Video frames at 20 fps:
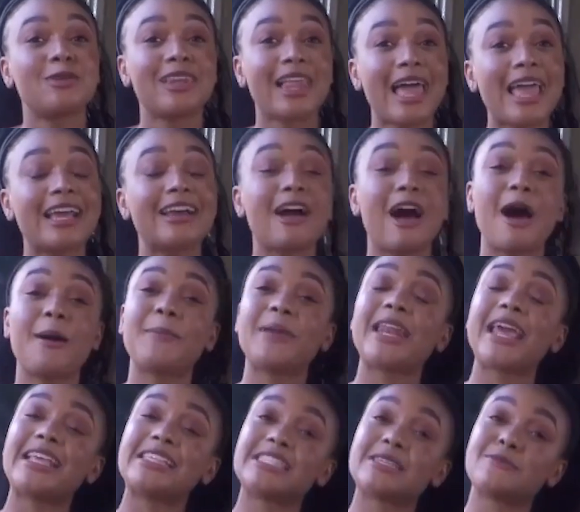like, comment,
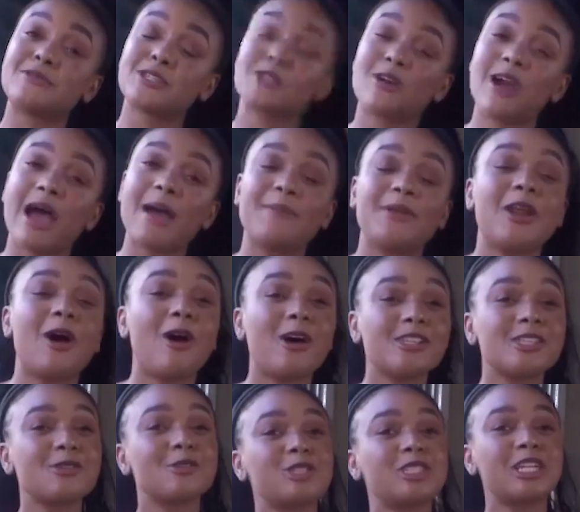and subscribe, and
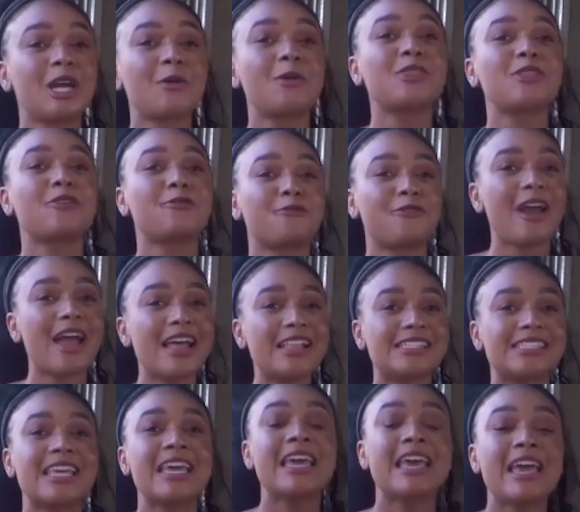also share with your friends
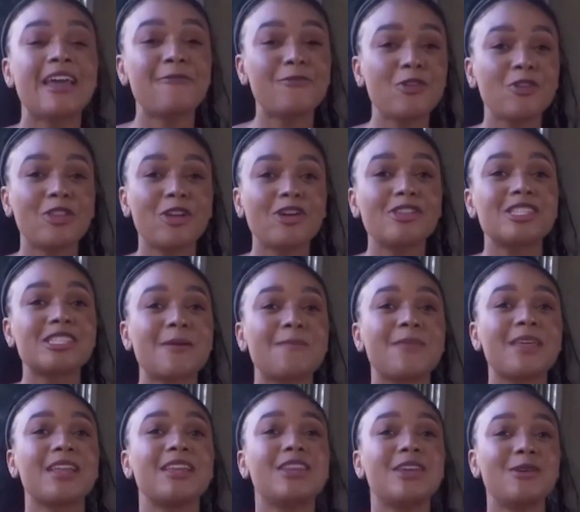if you learned
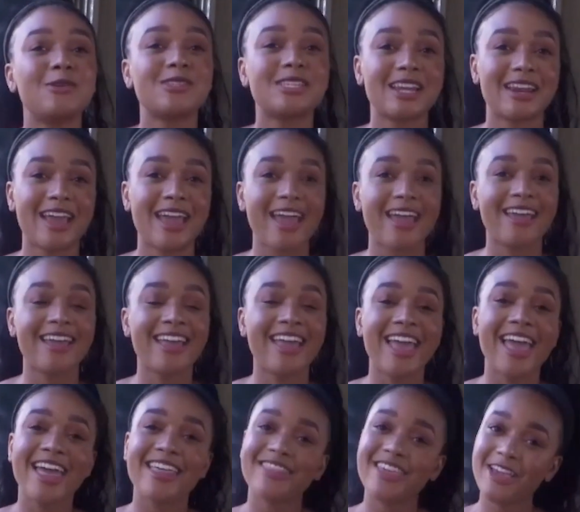something new today.
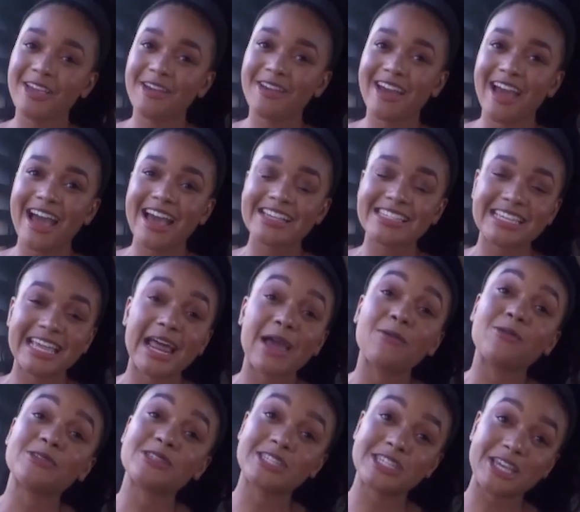Thank you guys, and
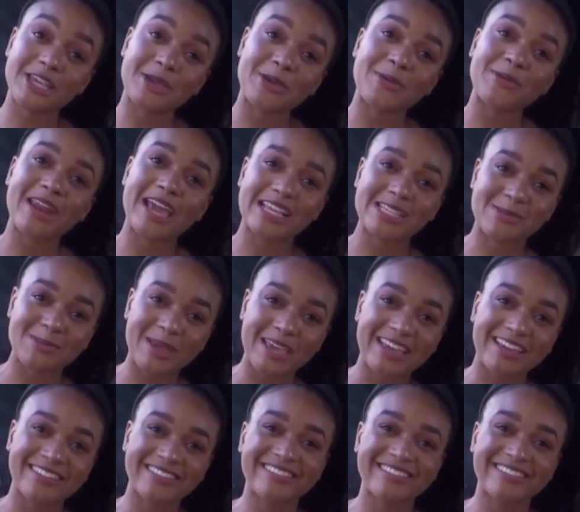I will see you next week.